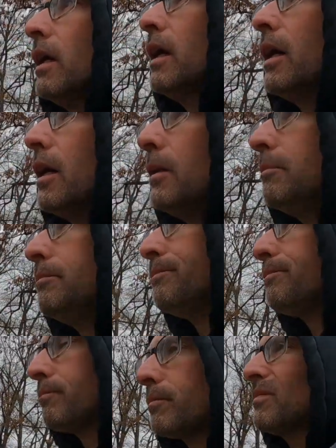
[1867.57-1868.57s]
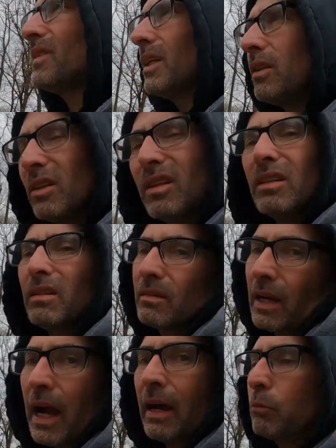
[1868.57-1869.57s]

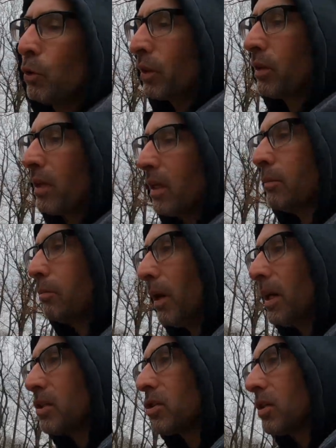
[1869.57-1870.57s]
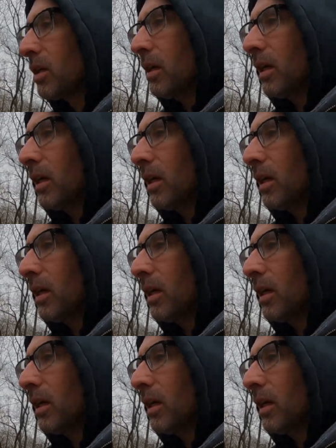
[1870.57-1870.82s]
I wouldn't think much,